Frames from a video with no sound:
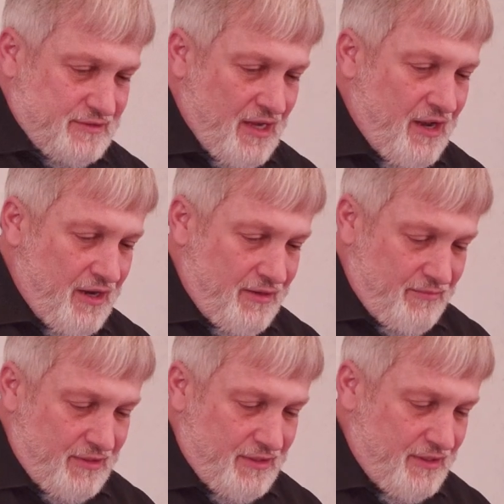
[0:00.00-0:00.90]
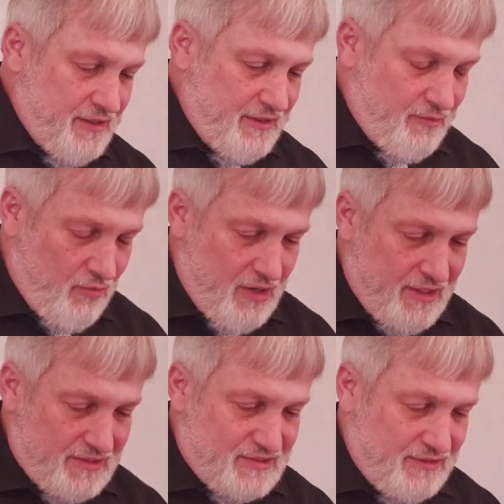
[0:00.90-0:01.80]
time it
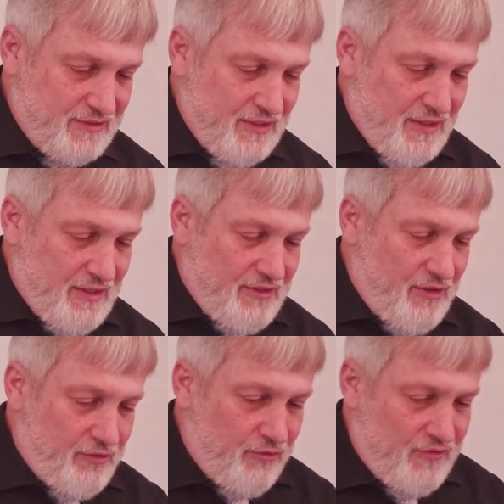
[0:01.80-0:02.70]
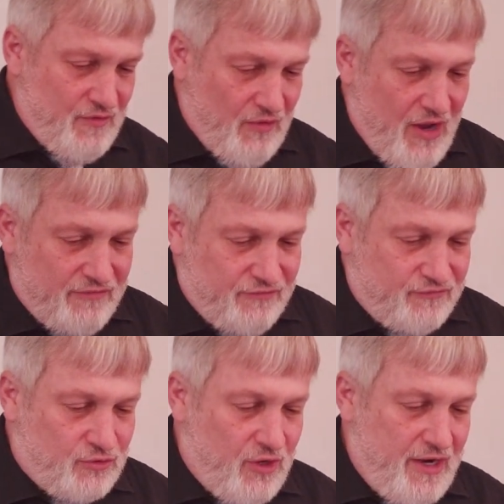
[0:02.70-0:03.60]
was and not only the life of
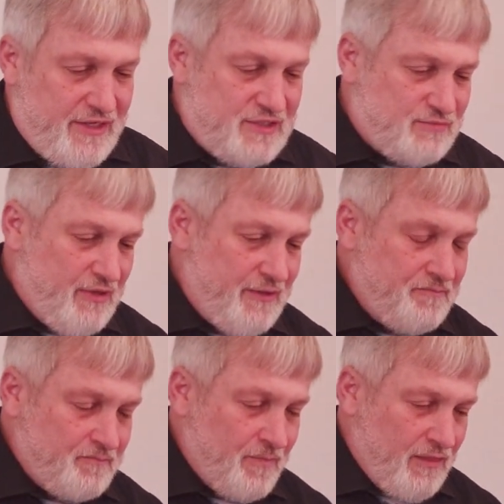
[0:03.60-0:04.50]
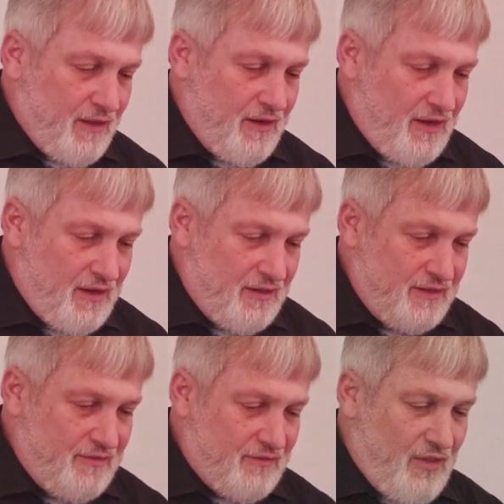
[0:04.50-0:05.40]
Christ, but uh,
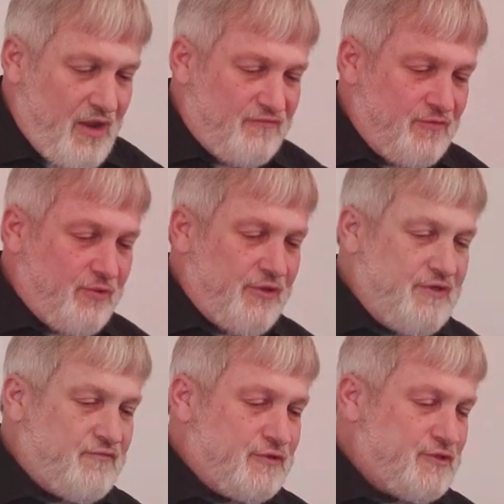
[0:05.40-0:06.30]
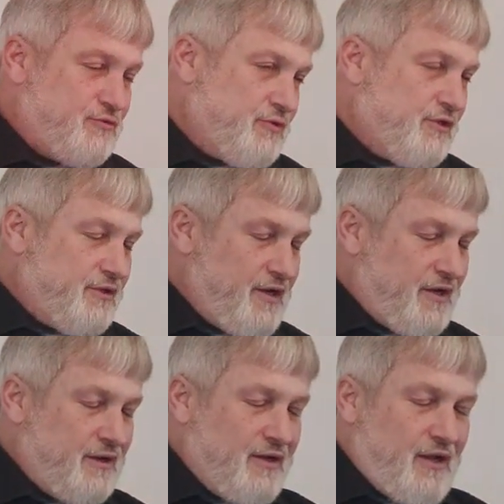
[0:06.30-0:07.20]
in the life of believers, and really
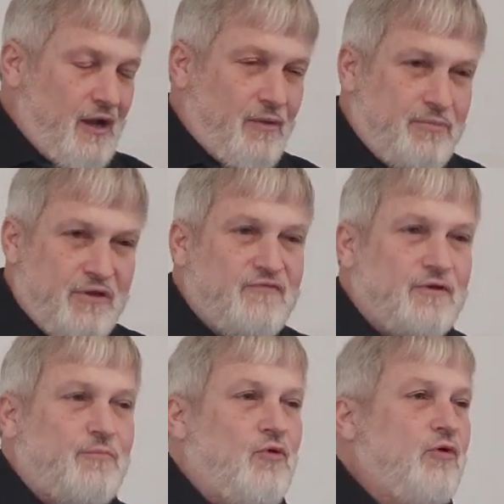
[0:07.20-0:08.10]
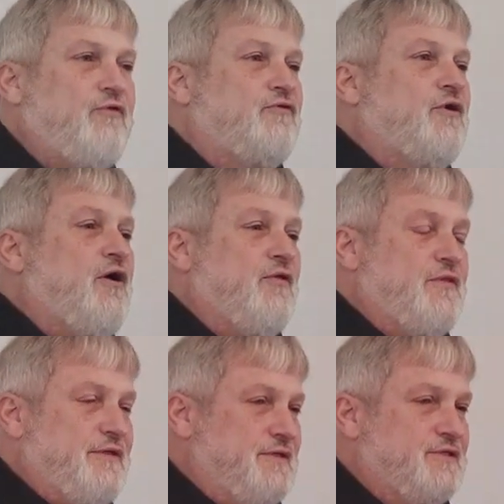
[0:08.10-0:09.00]
a, a, pivotal point for all
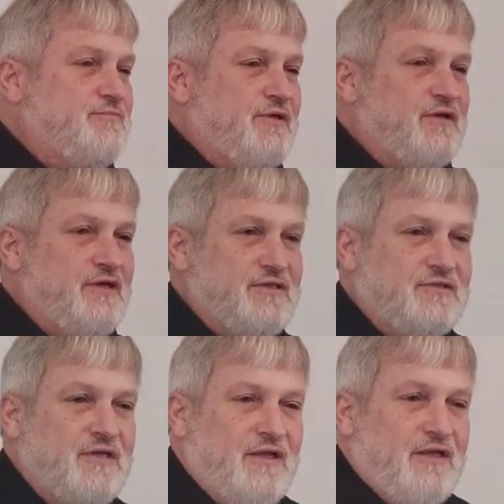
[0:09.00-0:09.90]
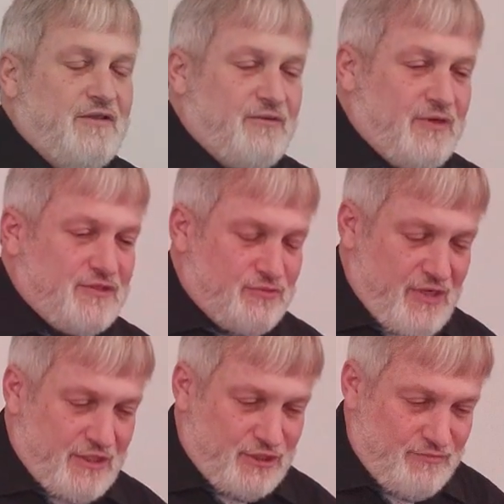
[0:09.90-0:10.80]
things because the
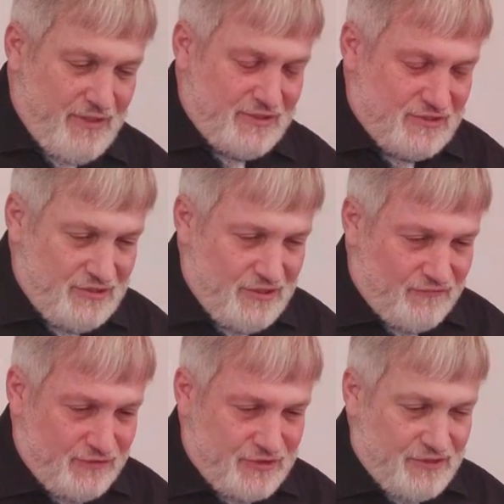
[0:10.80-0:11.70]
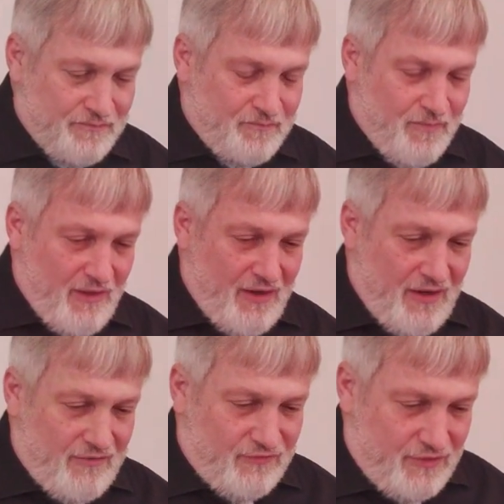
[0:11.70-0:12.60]
resurrection makes the difference
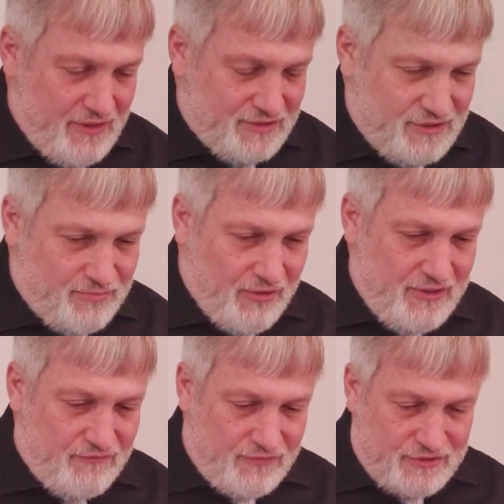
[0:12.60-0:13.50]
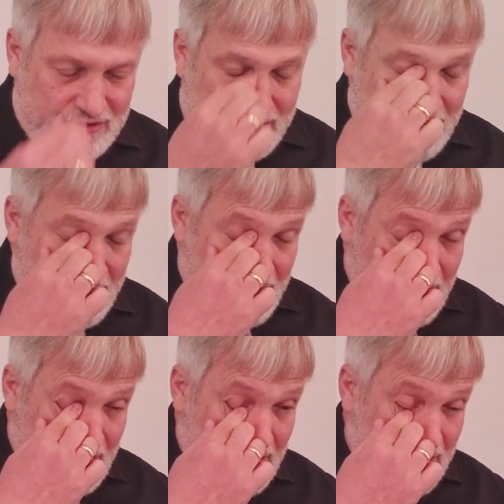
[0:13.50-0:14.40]
uh, for us as believers and
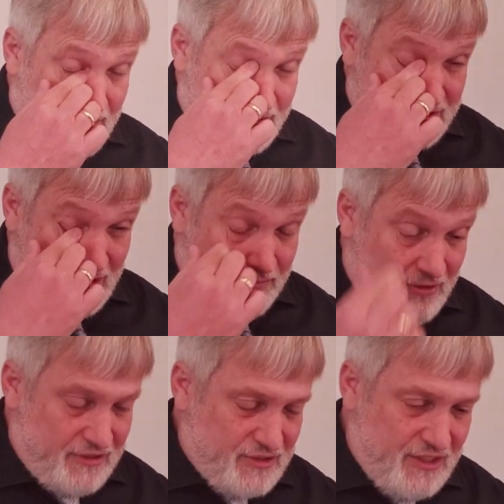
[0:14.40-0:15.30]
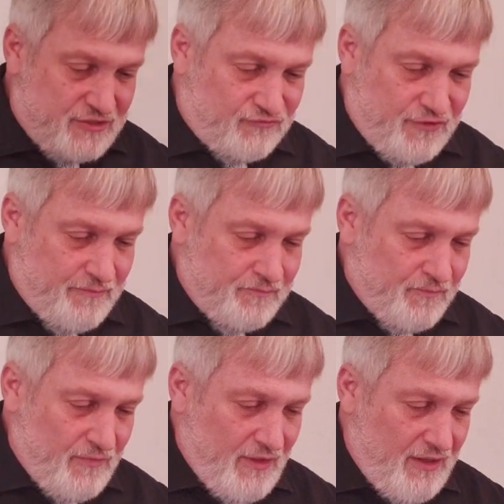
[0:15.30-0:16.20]
uh, separates us from
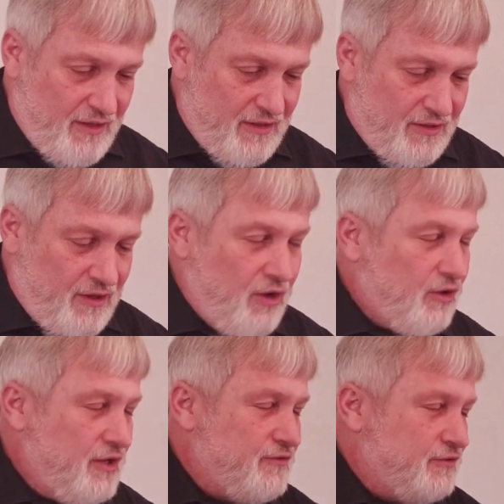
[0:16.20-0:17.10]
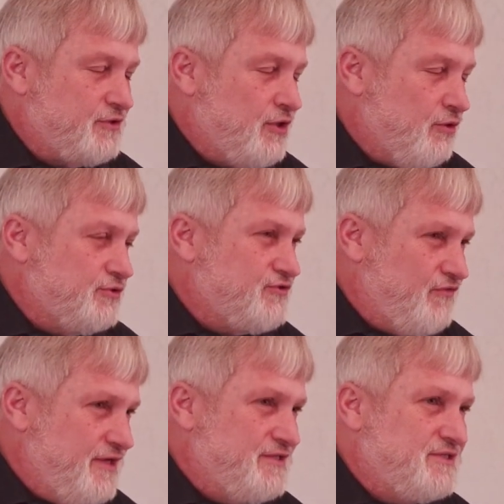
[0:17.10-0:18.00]
uh, all other cults,
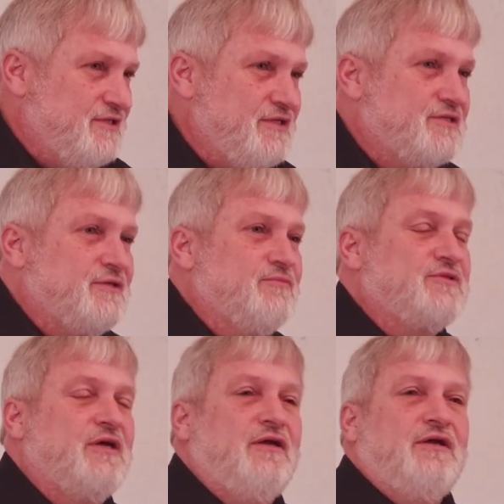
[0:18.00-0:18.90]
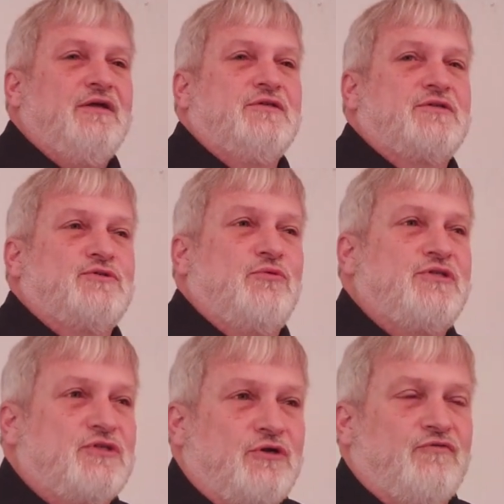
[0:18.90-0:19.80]
faiths, and isms. It's because we
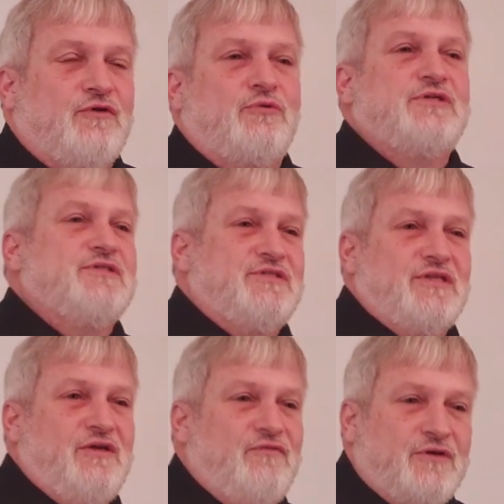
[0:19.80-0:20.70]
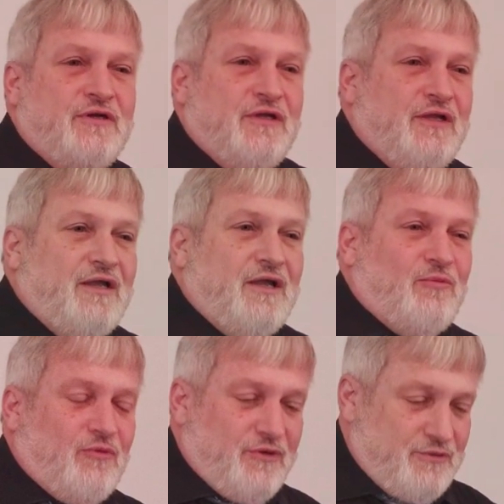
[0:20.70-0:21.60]
serve a risen Savior and
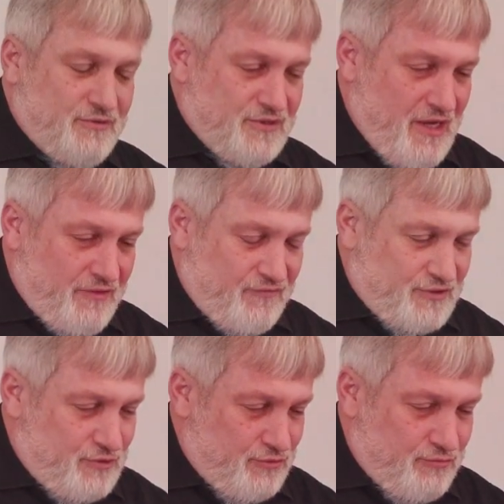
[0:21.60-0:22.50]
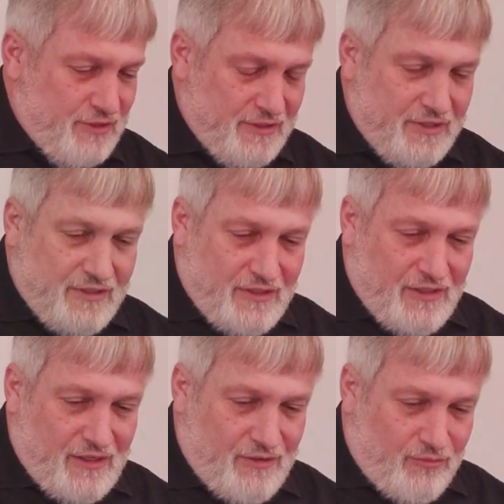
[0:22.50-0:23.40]
one who is out of a tomb, and
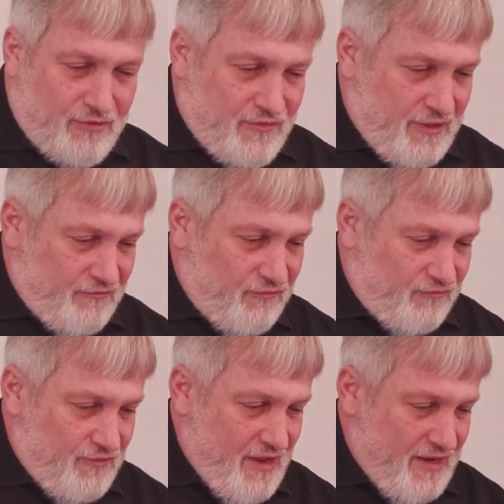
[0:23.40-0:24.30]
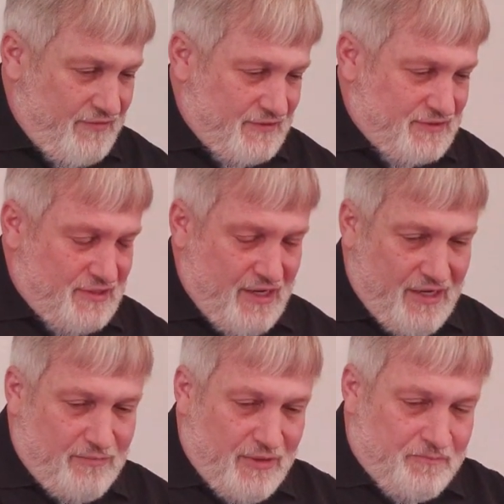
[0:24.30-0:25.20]
uh, we're thankful for that this
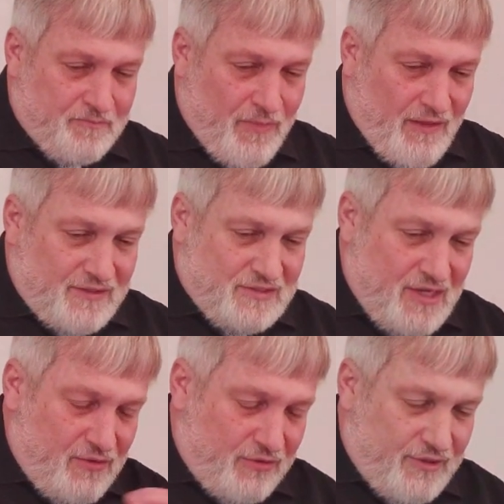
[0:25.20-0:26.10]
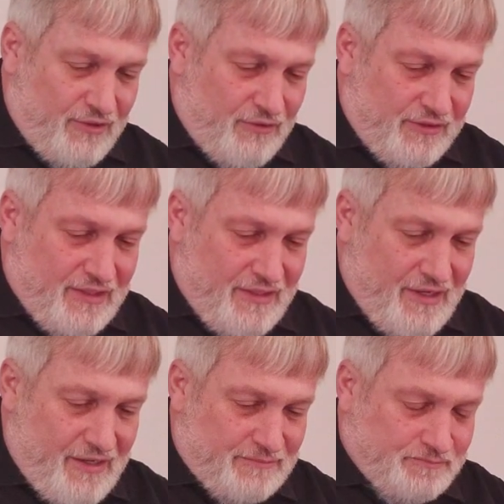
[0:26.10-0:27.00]
day. But today we're going to look at
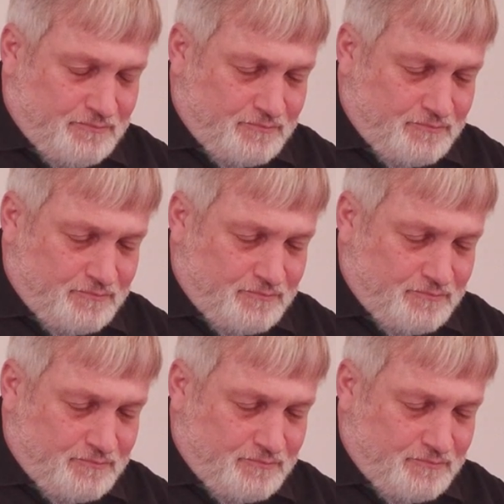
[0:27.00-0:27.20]
uh,